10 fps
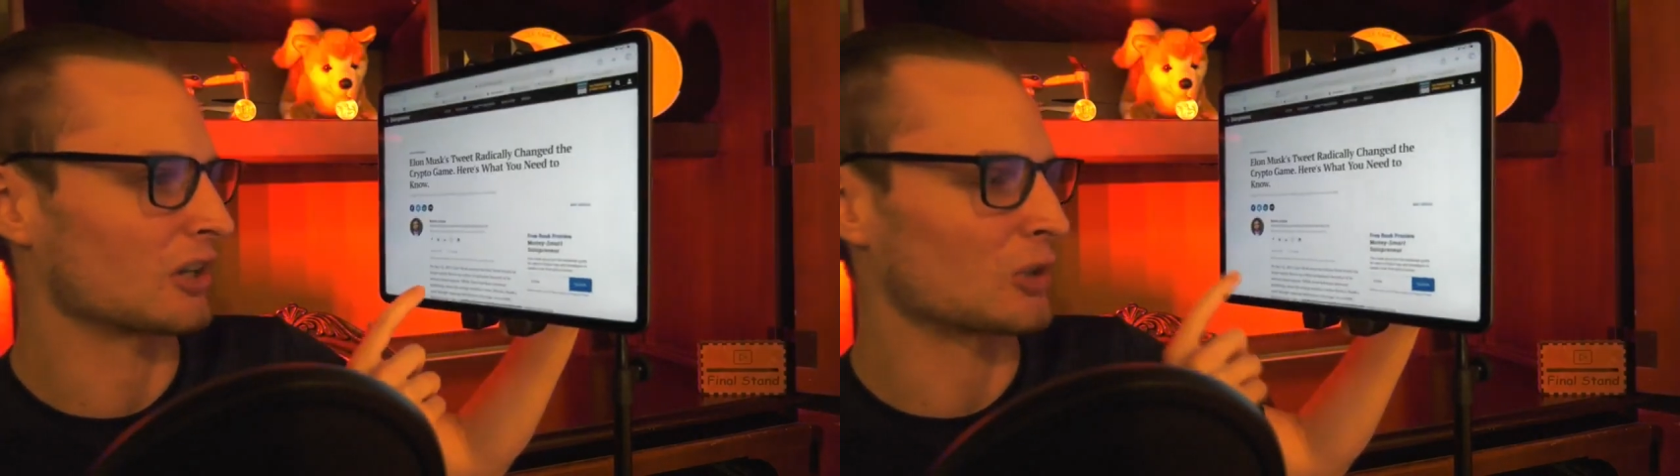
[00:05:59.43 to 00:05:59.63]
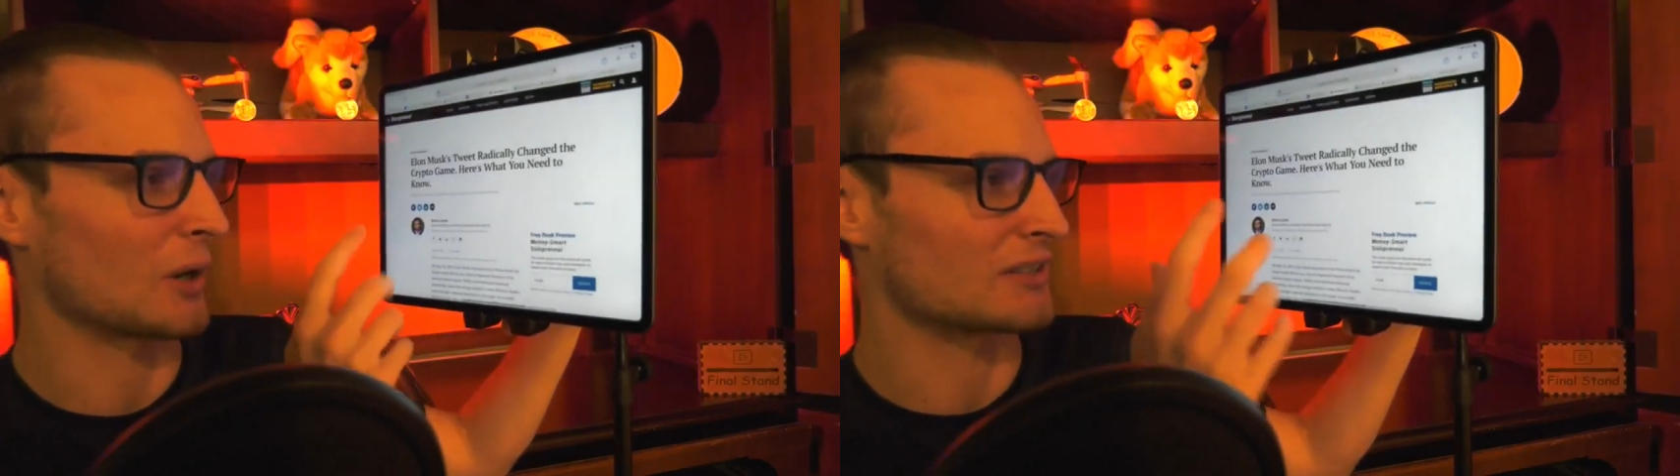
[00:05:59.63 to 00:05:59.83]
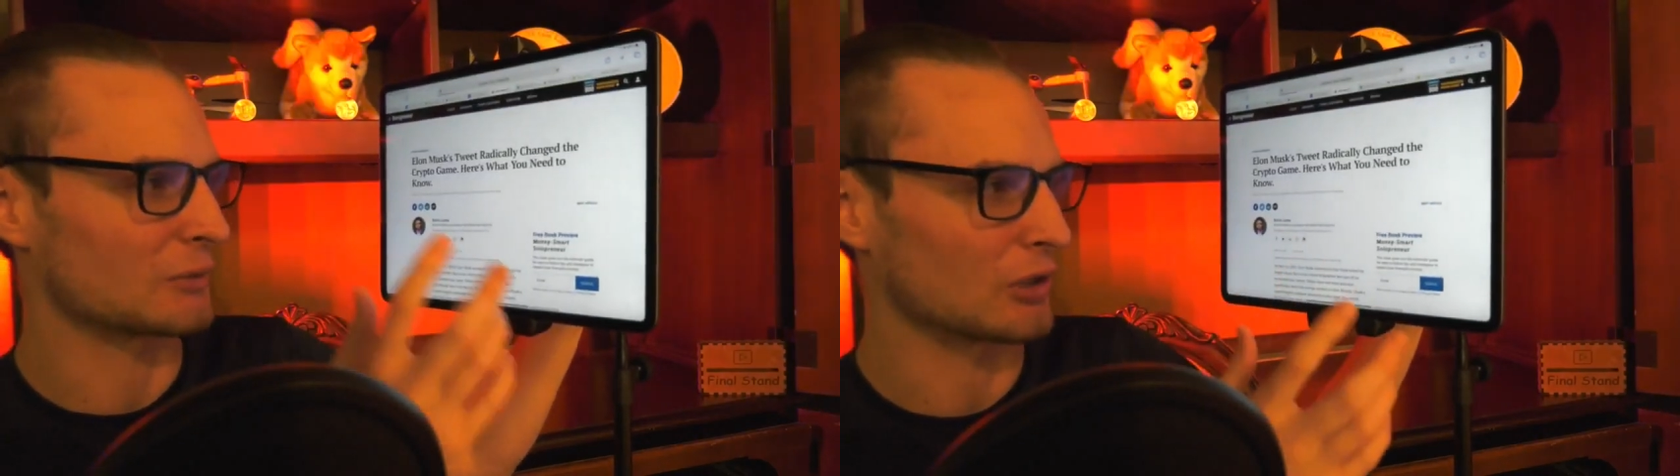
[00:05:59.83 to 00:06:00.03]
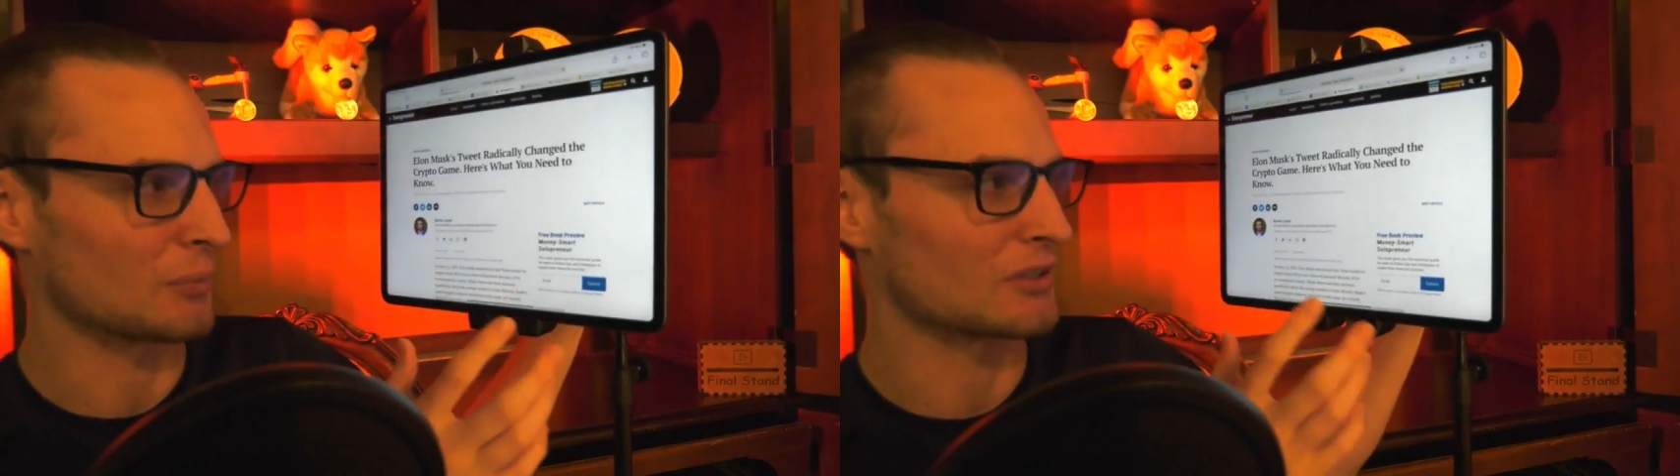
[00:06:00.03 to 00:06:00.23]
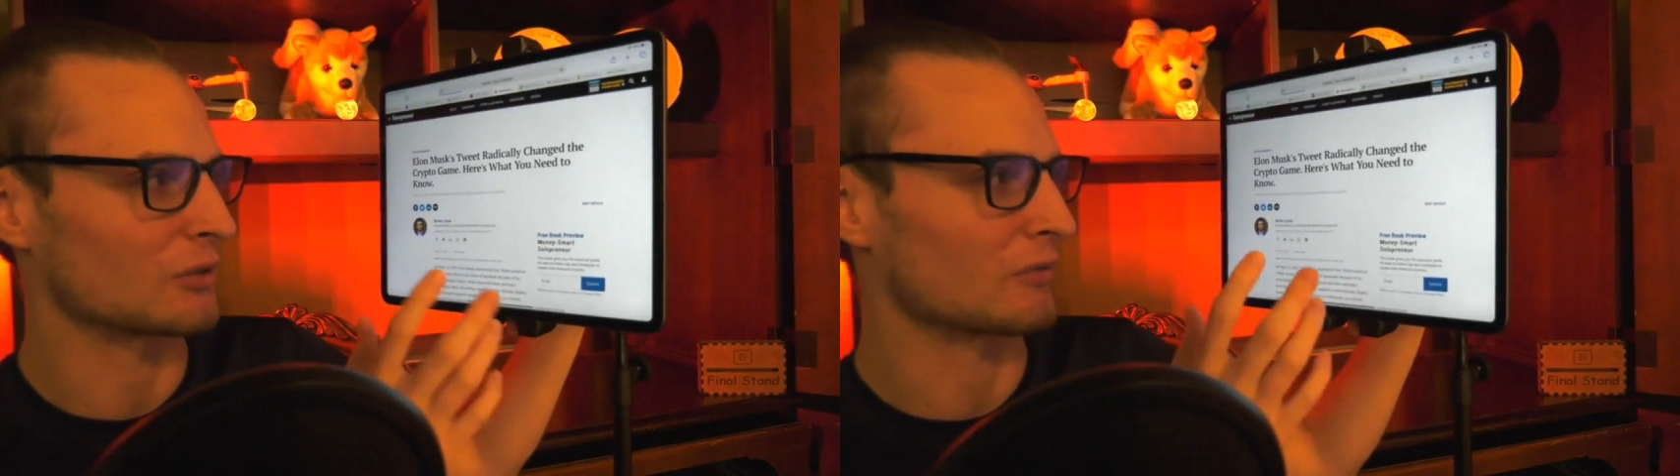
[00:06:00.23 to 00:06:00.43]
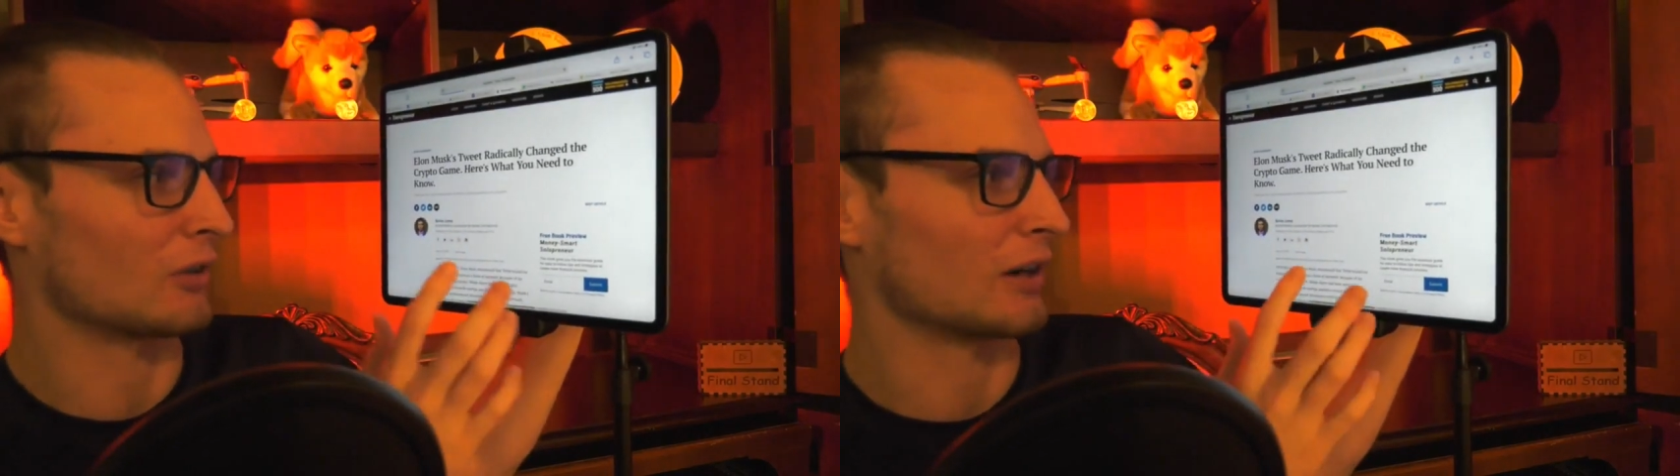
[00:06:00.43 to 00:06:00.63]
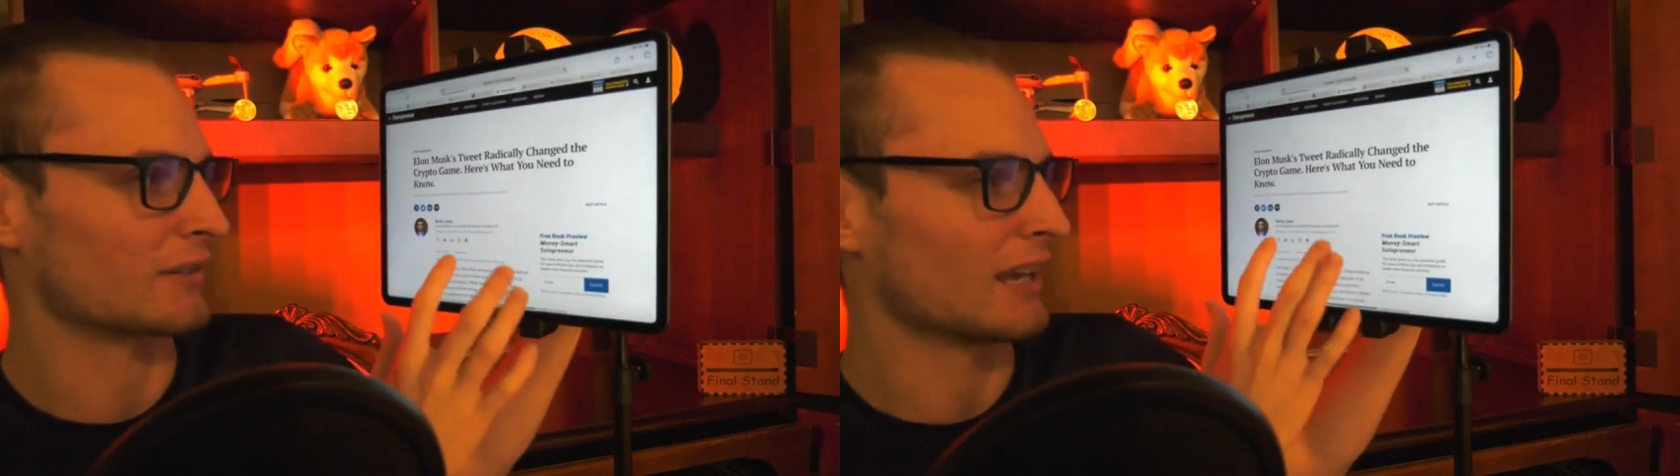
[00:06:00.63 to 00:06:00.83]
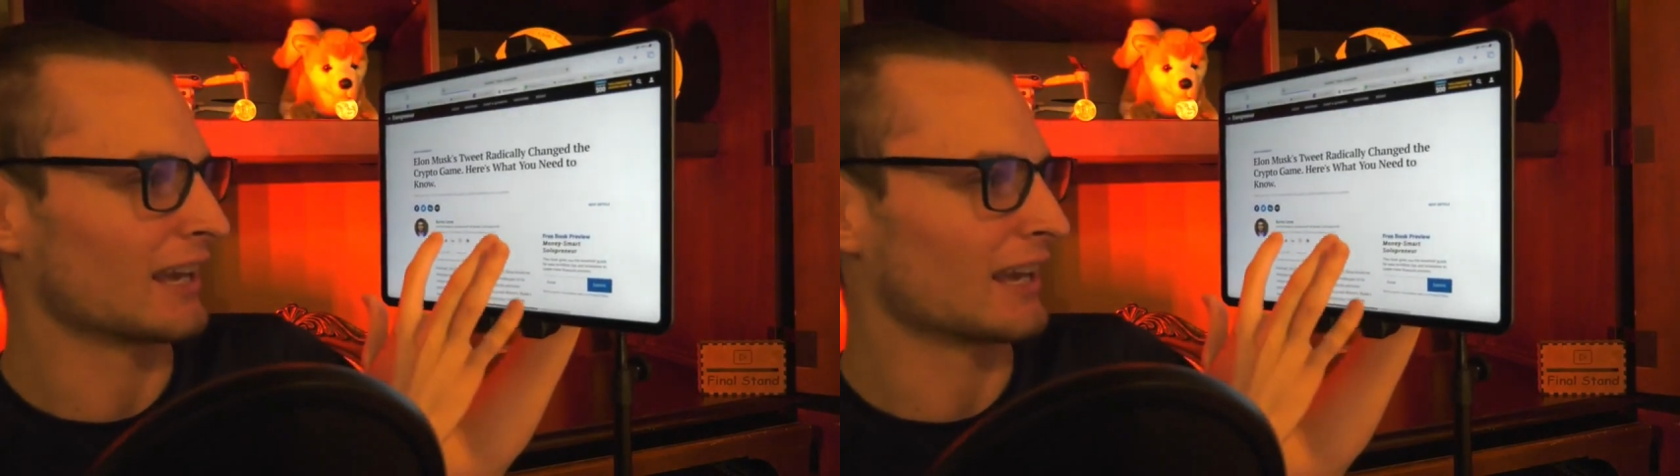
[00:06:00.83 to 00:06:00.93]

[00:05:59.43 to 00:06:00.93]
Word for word: Otherwise, he wouldn't be so involved.